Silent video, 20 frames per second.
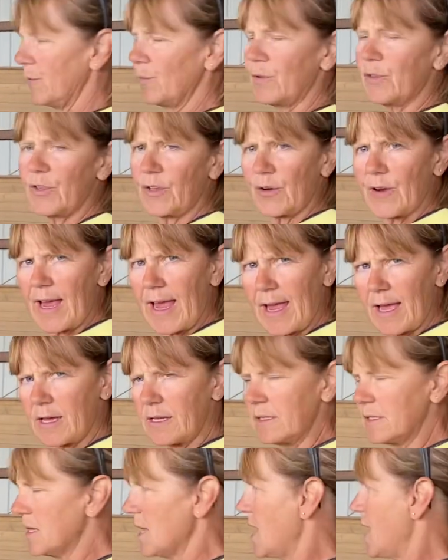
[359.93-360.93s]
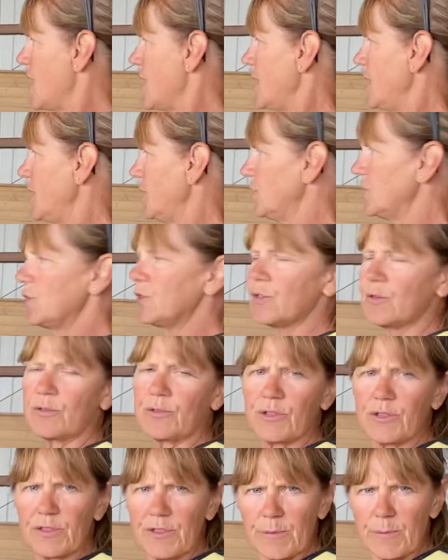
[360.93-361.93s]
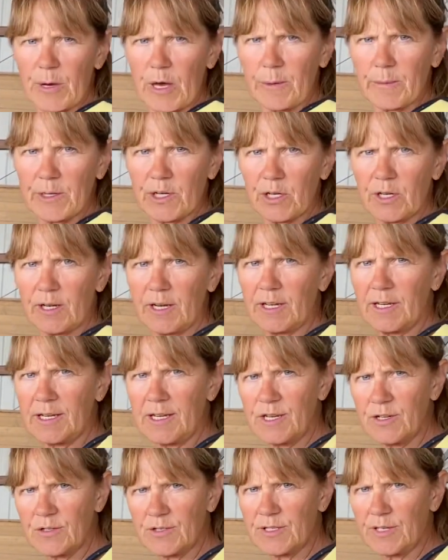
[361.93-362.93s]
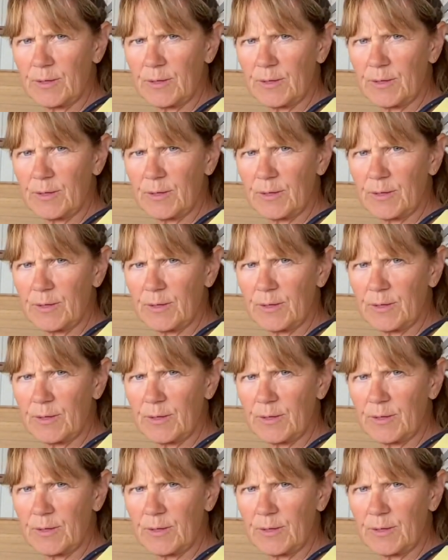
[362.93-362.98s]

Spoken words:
with your hand, insert the thermometer, and here's the